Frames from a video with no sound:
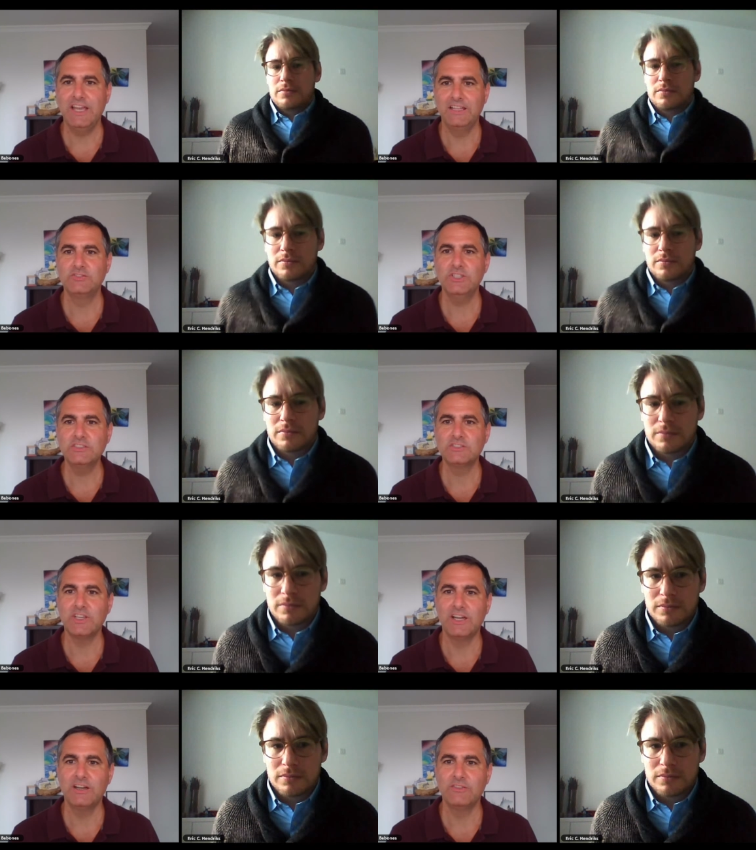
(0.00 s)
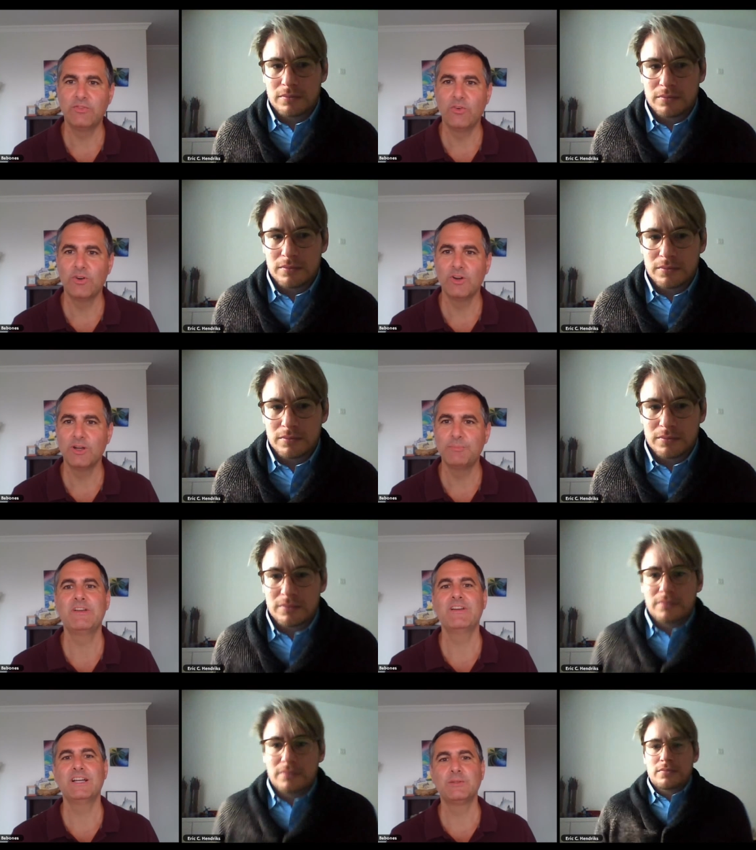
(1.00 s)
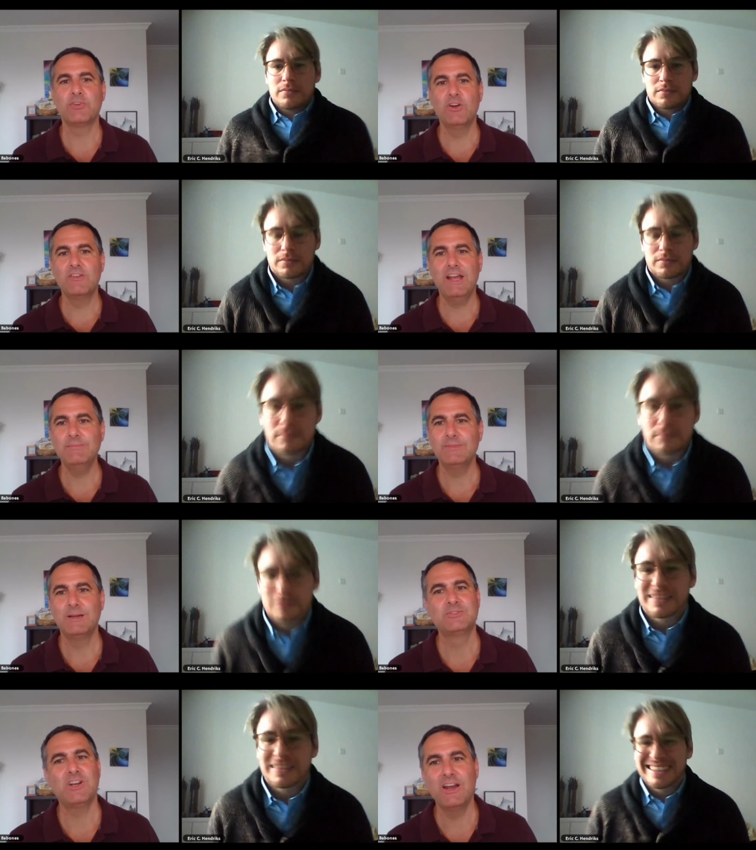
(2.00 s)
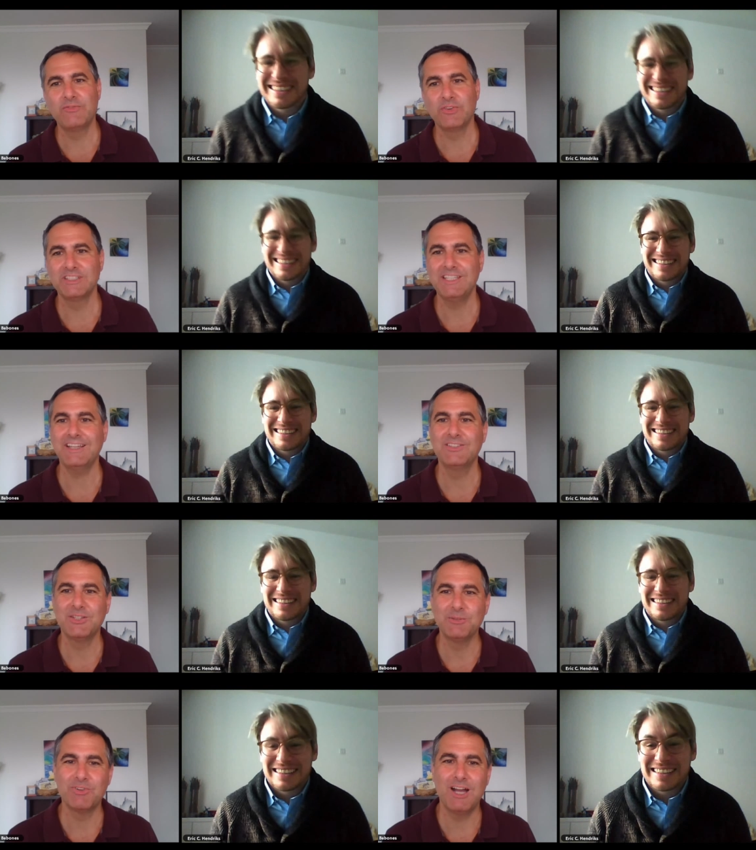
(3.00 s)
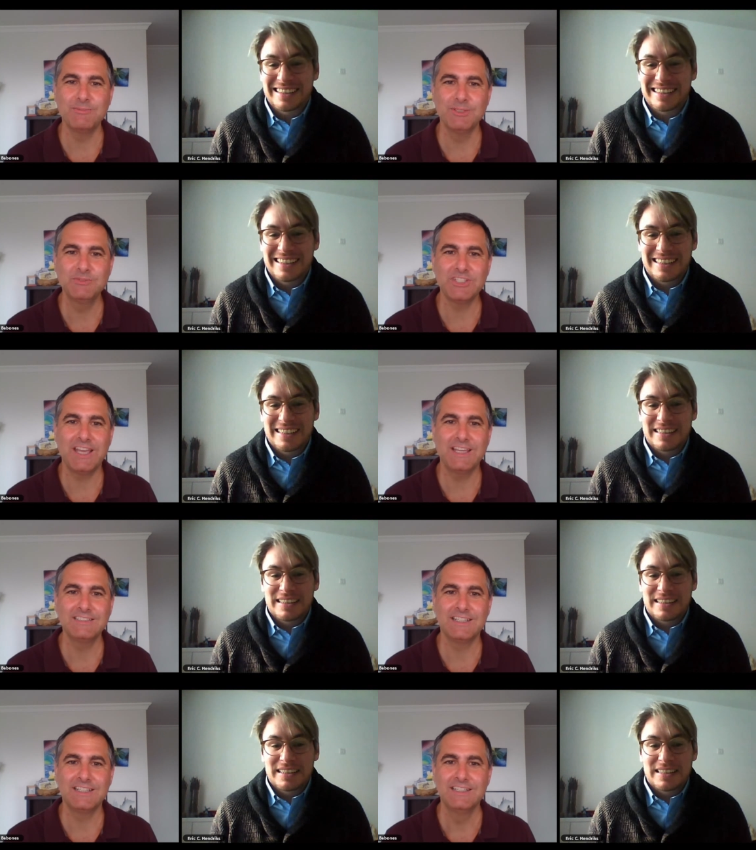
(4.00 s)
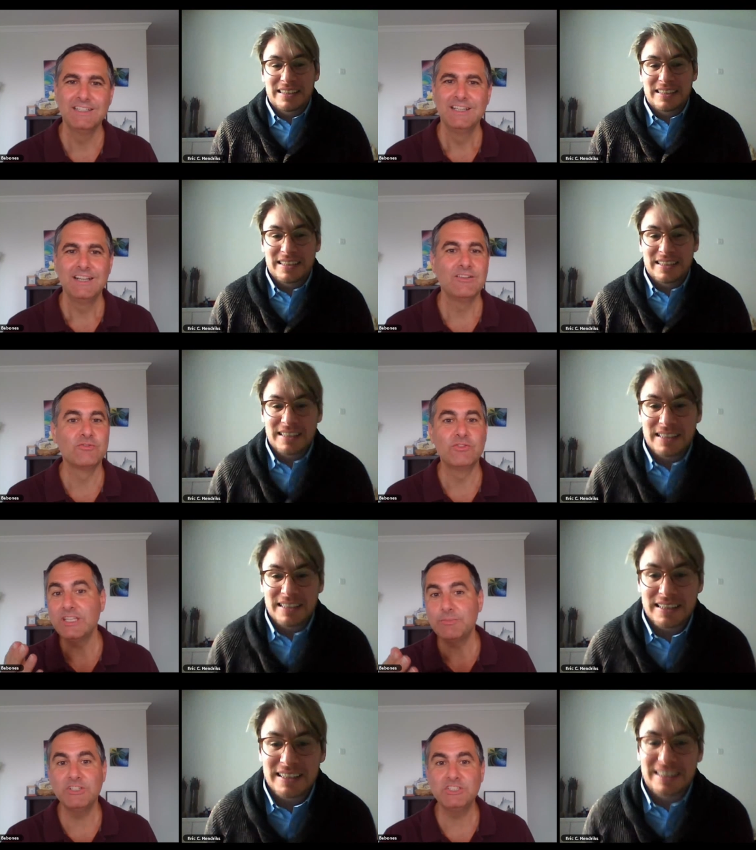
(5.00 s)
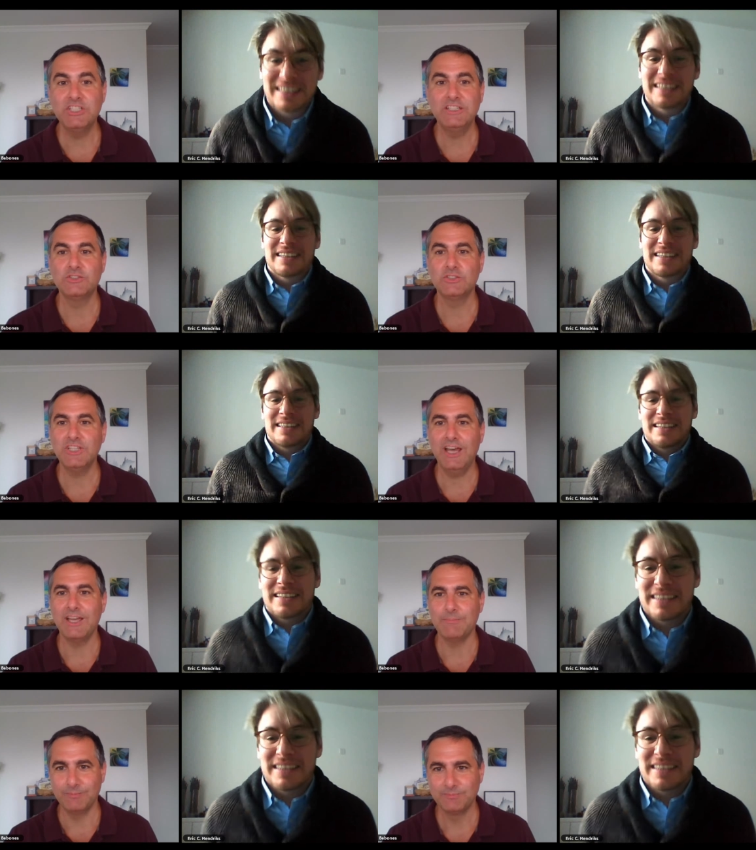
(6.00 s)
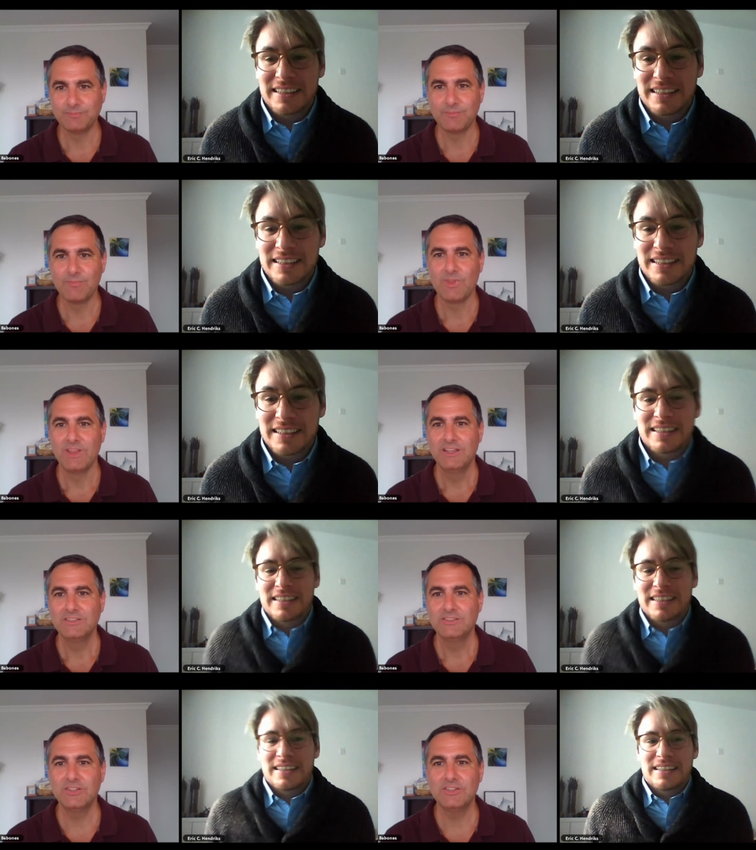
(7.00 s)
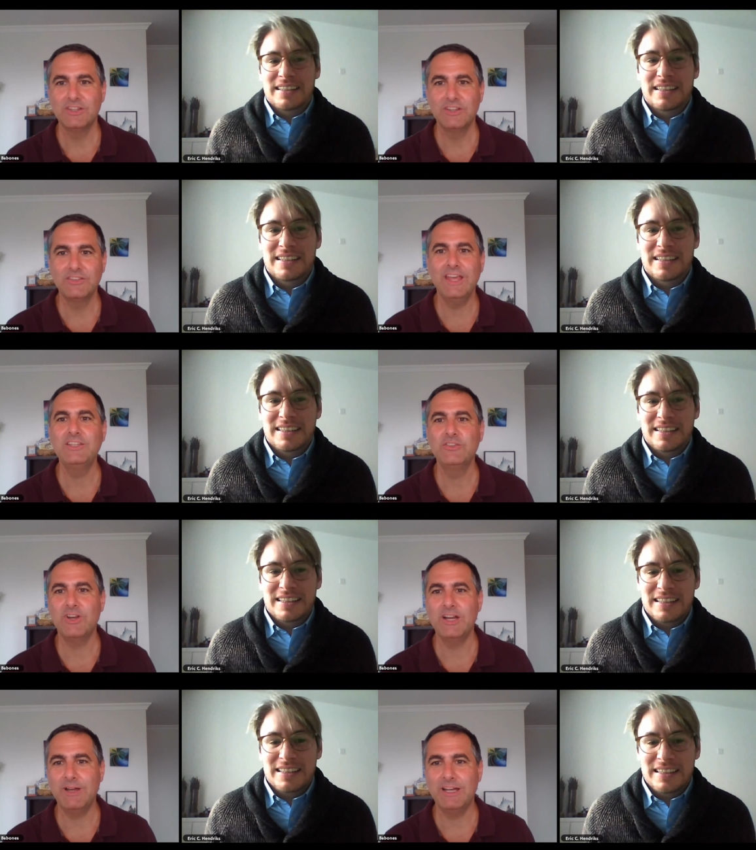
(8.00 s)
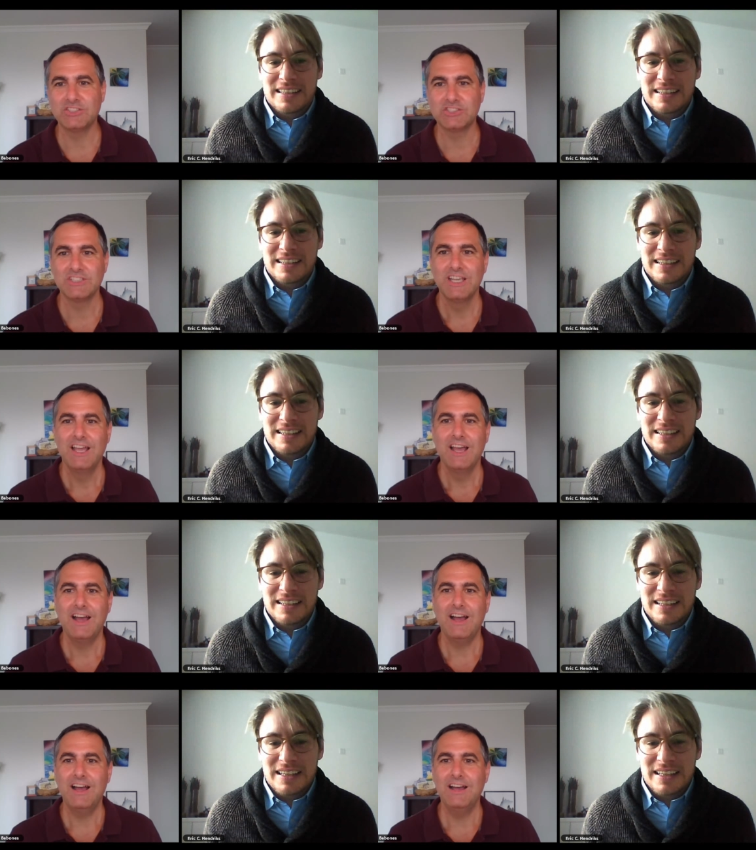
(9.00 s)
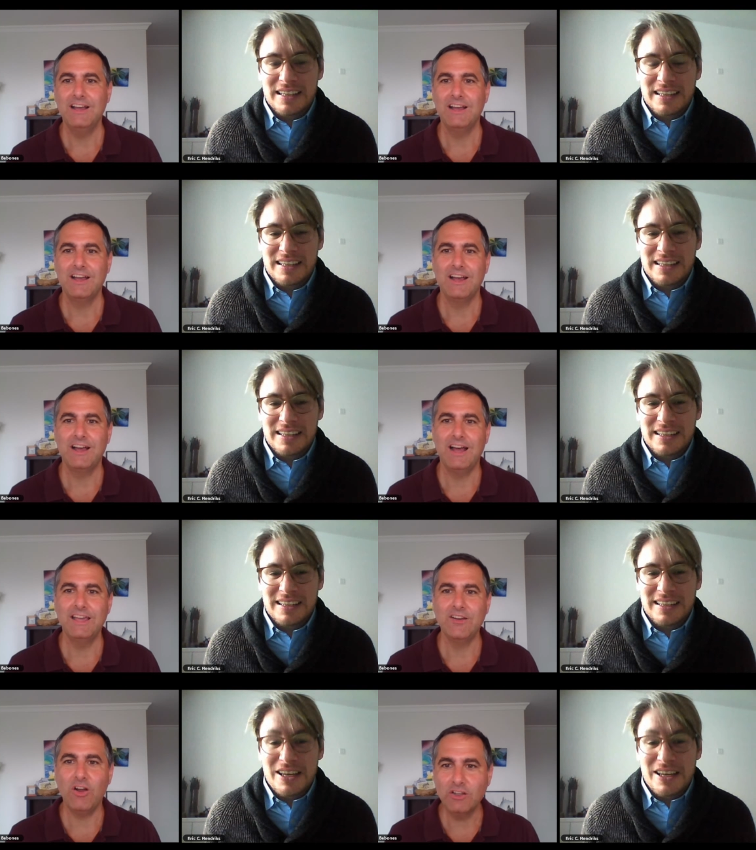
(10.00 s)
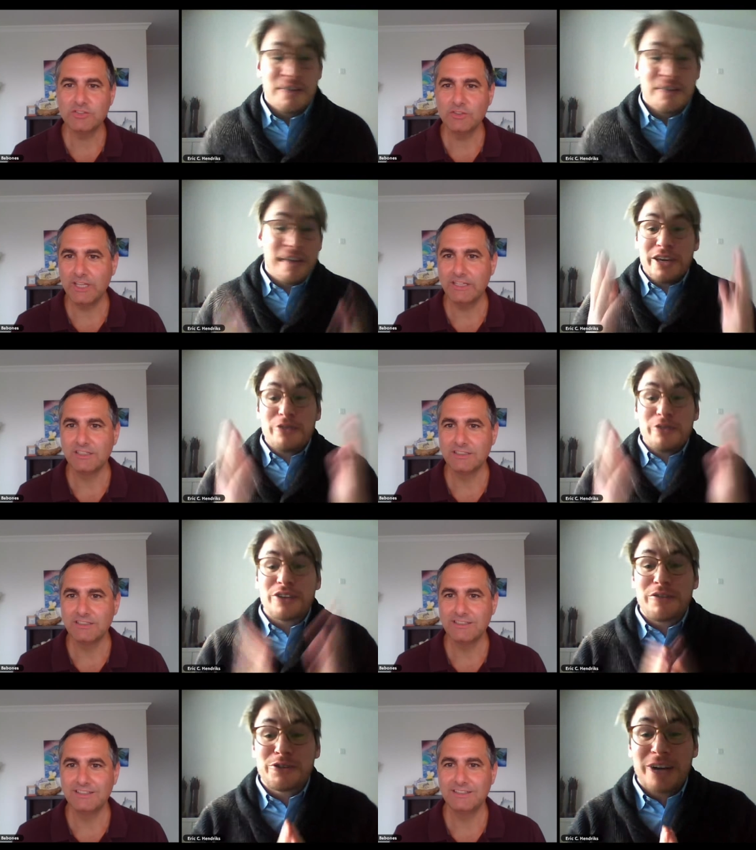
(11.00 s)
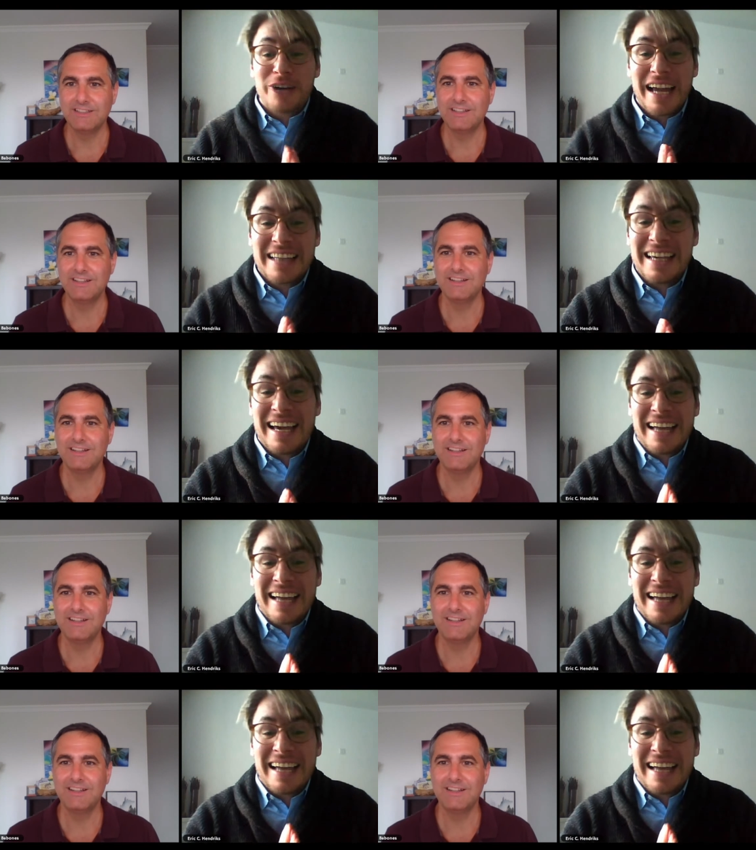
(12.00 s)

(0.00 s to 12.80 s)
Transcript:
Speaker 1: Hendriks, uh, for appearing on the program. I'm sorry for the technical problems and uh, really appreciate your time. So thank you very much. Uh, I'd also thank you, Salvatore. Yeah.